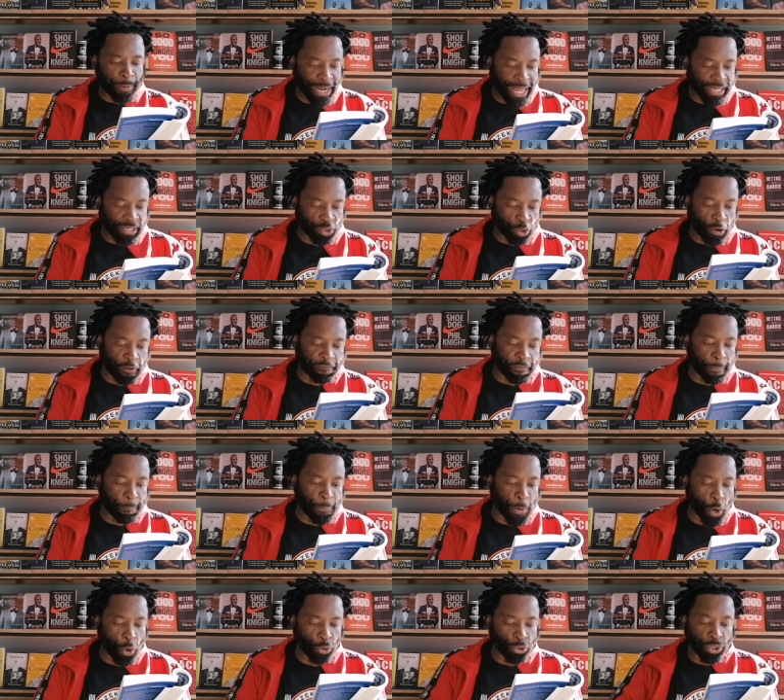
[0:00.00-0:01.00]
place of
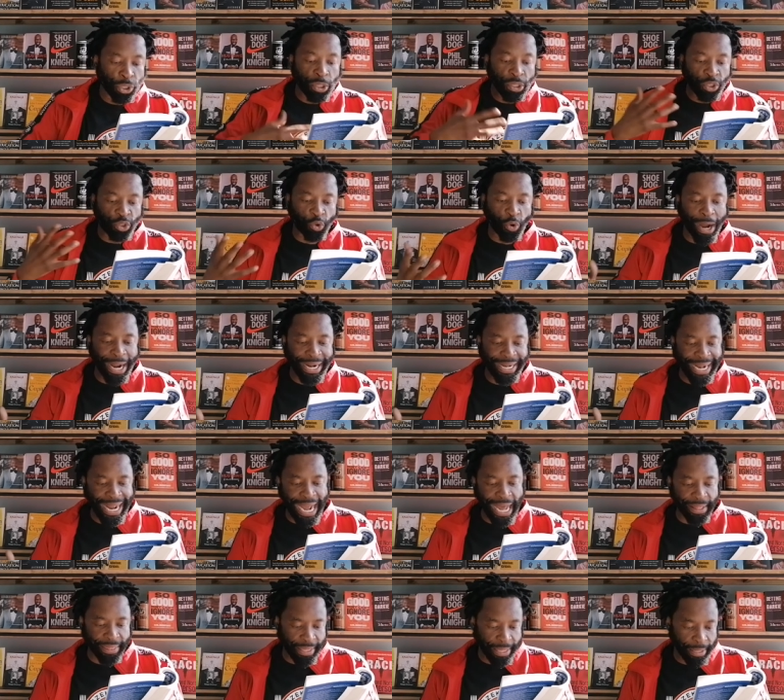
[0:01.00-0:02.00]
abode to
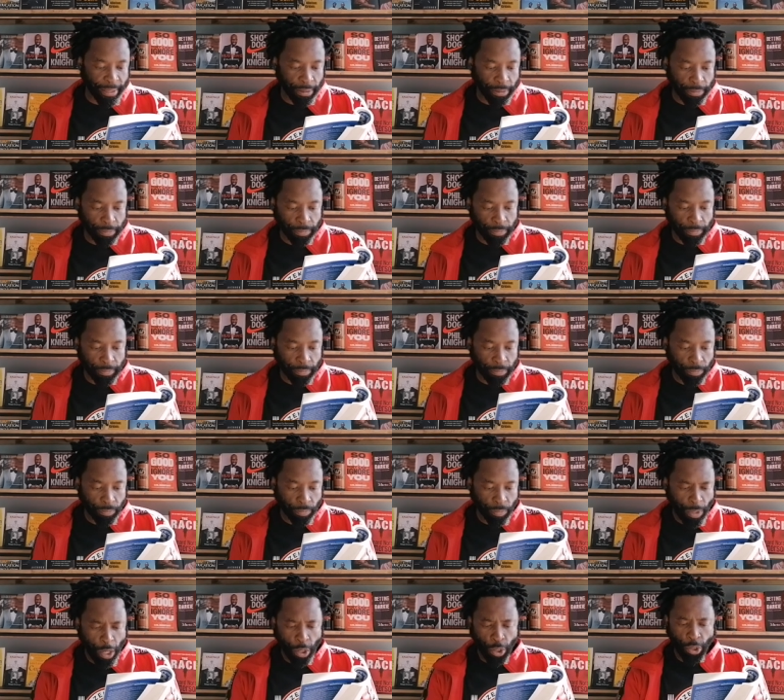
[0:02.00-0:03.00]
another.
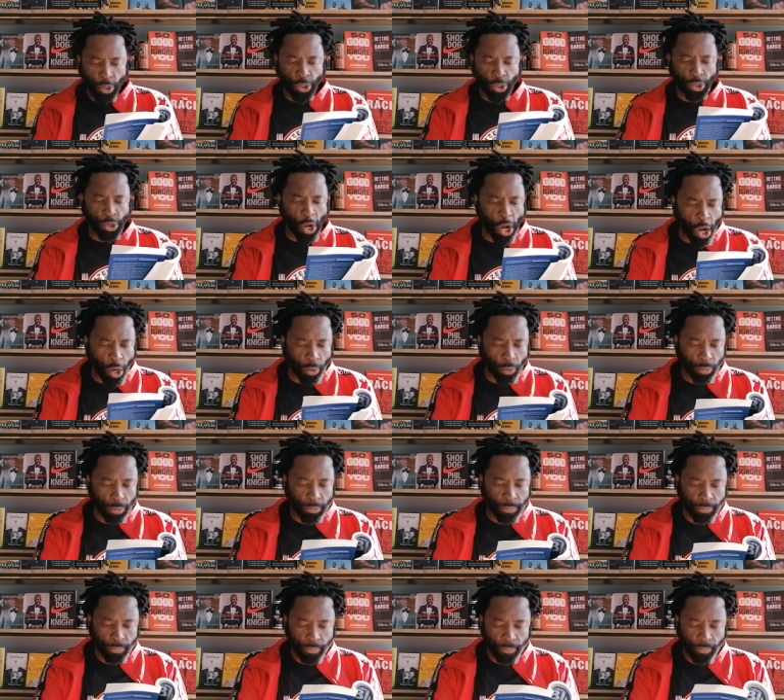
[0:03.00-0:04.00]
No.